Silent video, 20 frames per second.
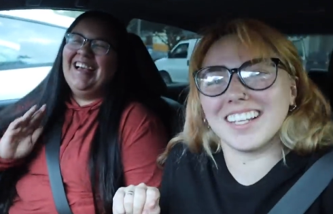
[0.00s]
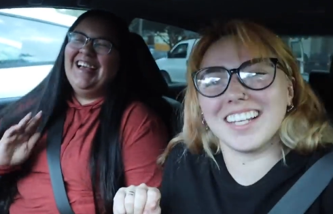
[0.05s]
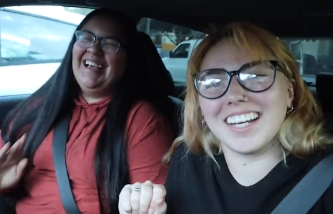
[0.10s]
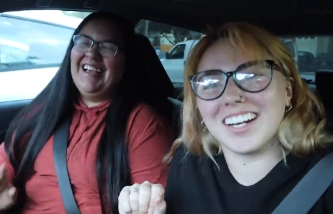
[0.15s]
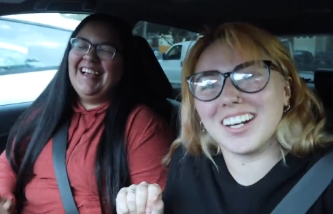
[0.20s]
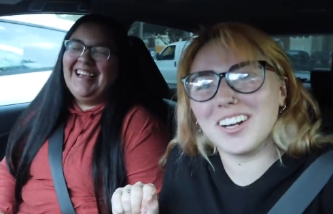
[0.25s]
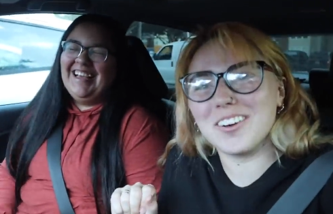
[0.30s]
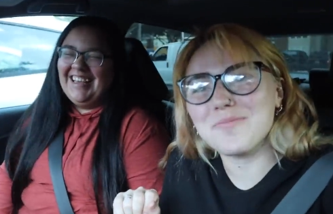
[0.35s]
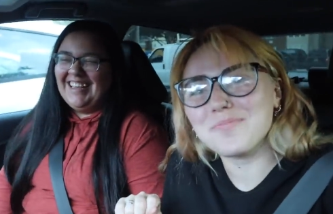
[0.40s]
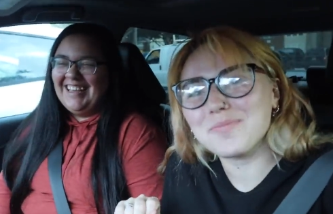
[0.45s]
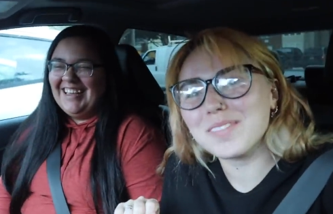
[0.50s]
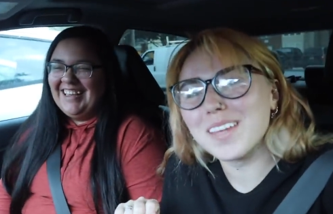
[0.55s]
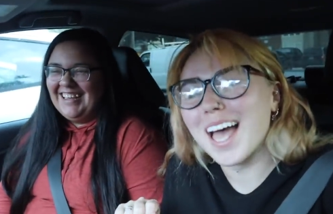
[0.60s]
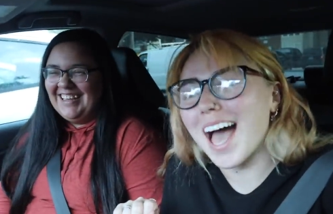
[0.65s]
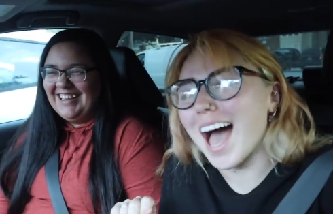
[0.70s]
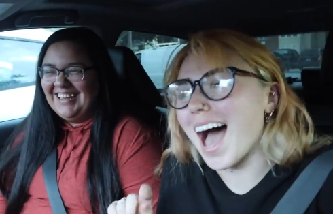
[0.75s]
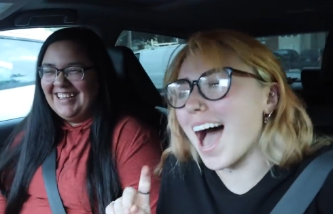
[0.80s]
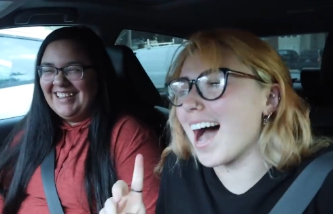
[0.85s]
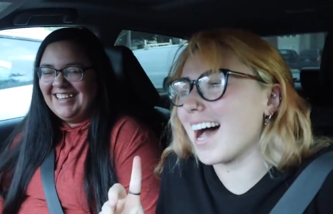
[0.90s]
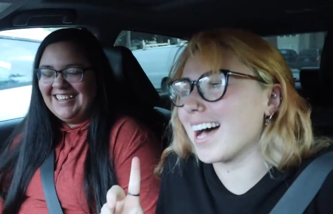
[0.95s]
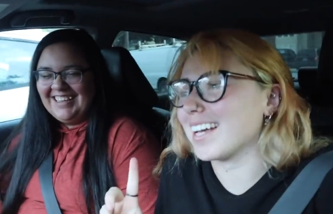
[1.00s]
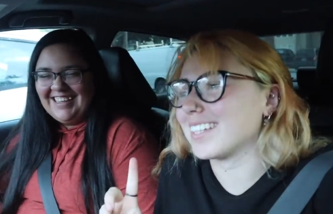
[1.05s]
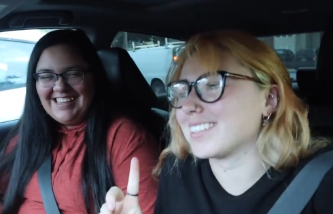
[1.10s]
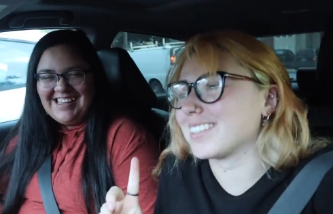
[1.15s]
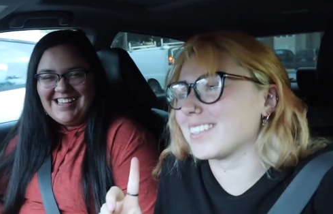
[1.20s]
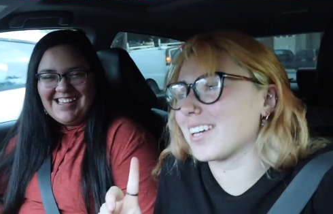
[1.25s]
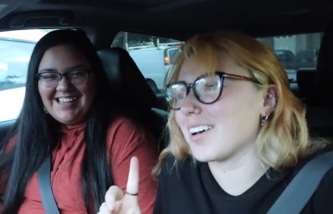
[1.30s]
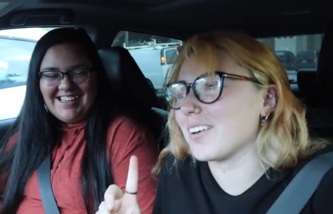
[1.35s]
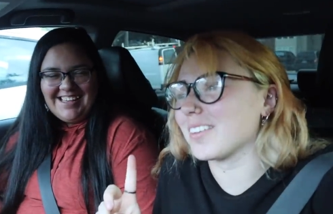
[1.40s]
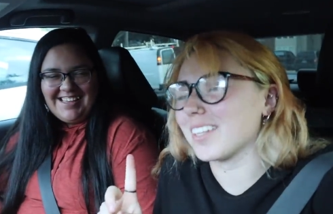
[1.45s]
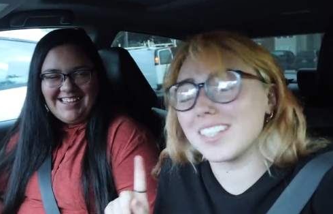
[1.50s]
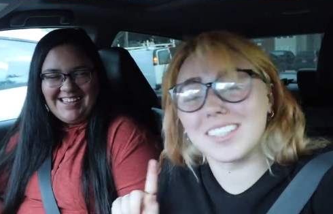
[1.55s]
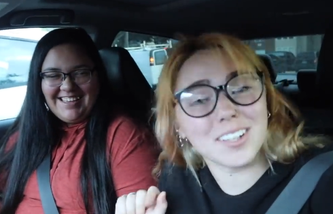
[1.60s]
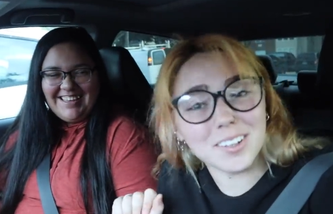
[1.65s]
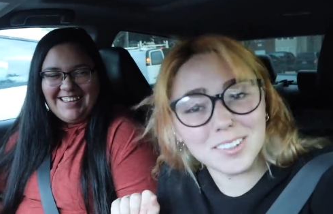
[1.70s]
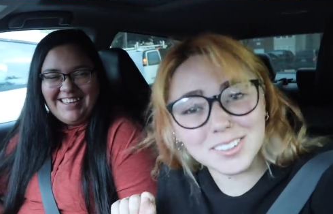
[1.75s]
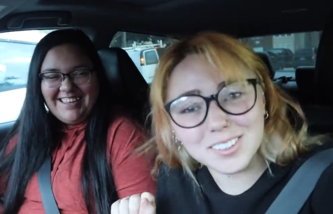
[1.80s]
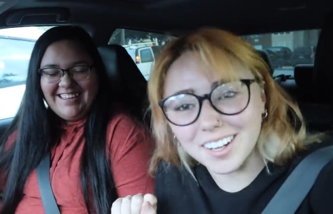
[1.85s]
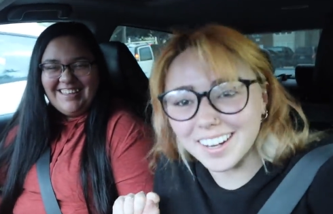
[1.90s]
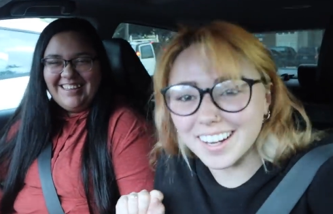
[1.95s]
Speaker 1: later. uh, so let's
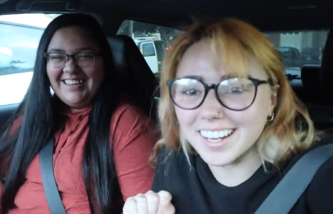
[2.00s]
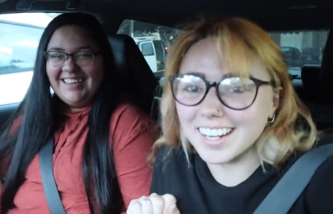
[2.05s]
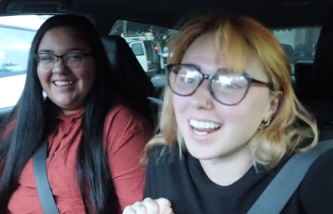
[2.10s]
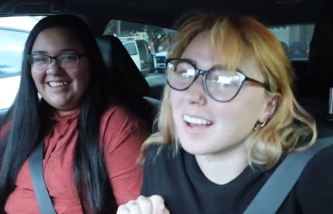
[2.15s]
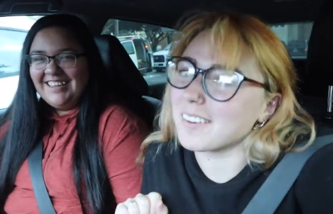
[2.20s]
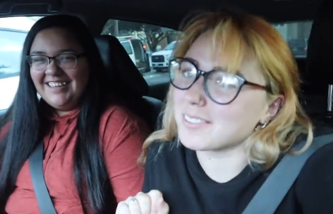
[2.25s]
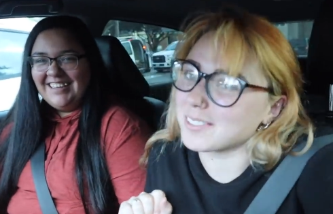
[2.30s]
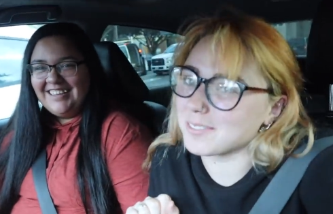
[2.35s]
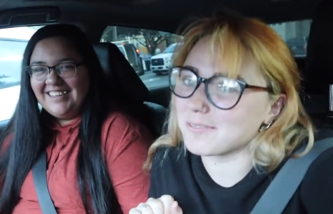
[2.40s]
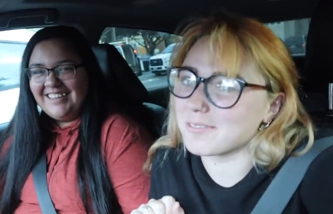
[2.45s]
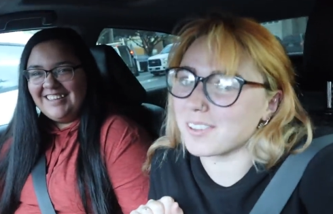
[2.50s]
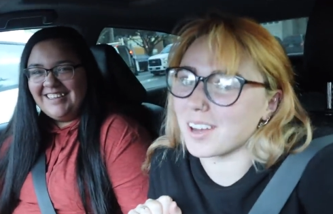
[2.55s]
go to Target and have some